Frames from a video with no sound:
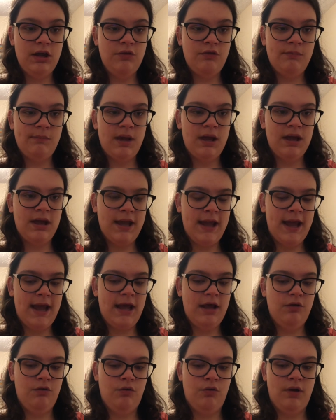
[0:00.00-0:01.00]
my
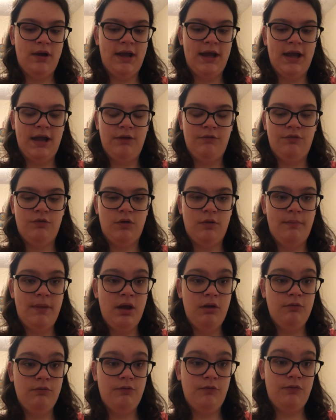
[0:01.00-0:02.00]
cat who I had for
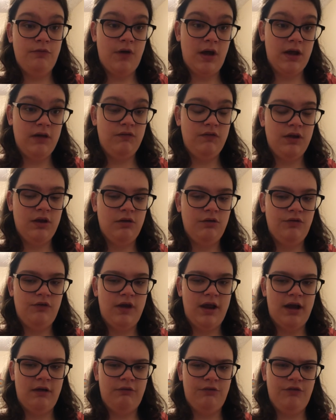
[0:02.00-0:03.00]
about 5 years
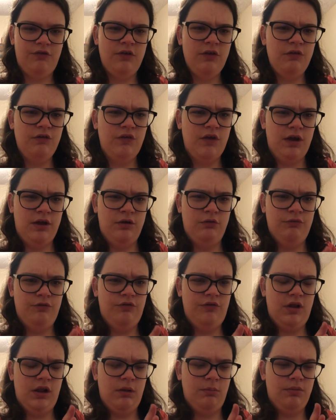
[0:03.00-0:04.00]
now, and since I don't
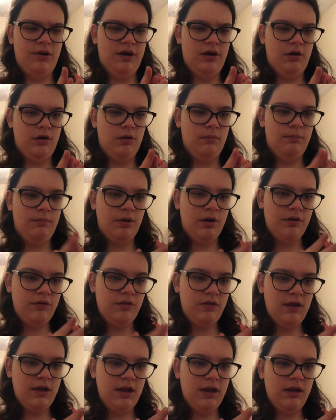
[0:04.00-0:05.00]
celebrate her
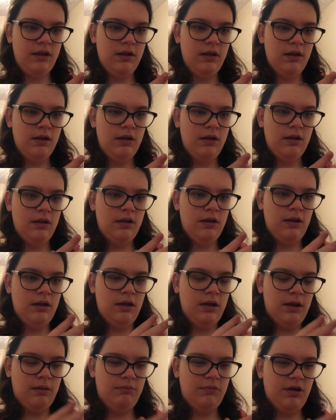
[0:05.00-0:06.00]
birthday,
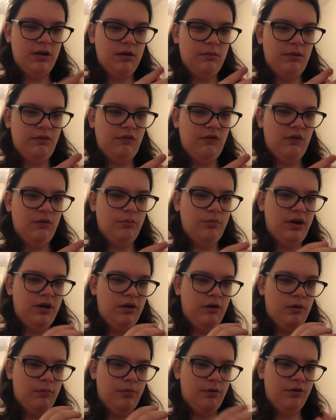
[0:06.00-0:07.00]
I'm not going to be celebrating
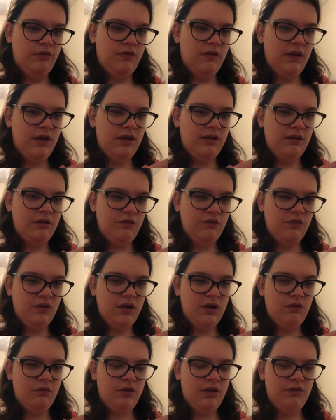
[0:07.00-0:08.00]
her birthday in this
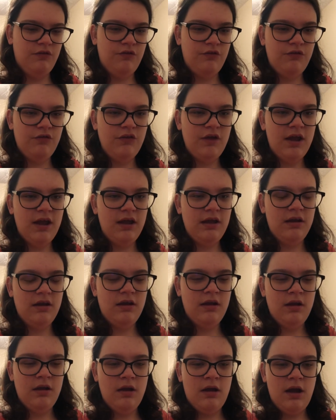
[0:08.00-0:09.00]
video. Instead,
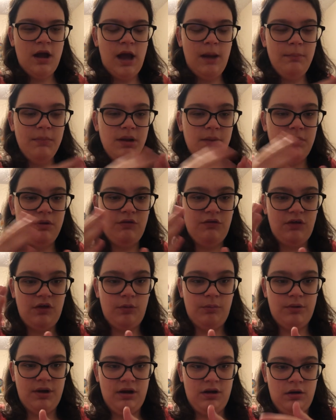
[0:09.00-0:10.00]
I'm going to be
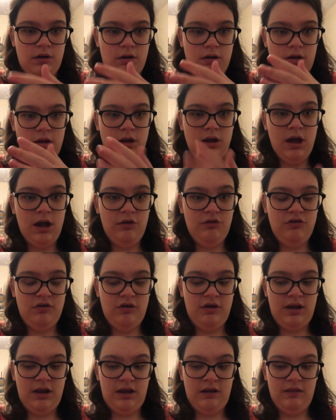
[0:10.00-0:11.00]
celebrating her gotcha
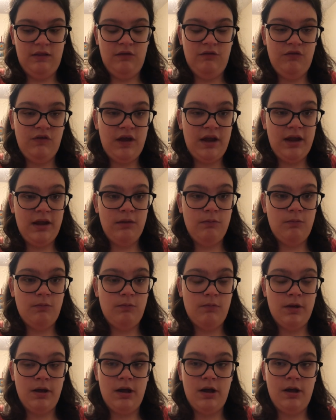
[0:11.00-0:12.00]
day, the day
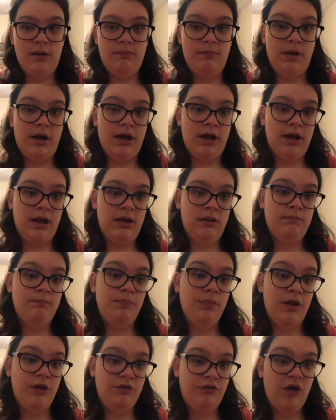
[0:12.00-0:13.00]
I
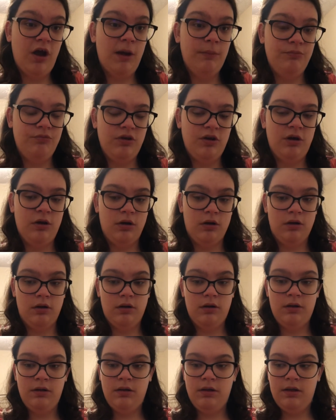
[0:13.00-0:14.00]
adopted
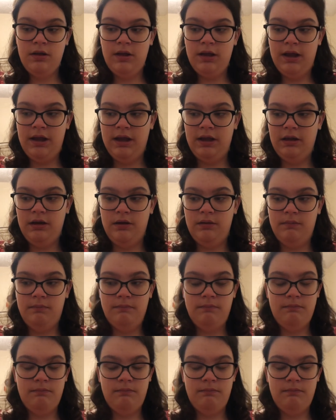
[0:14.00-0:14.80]
her and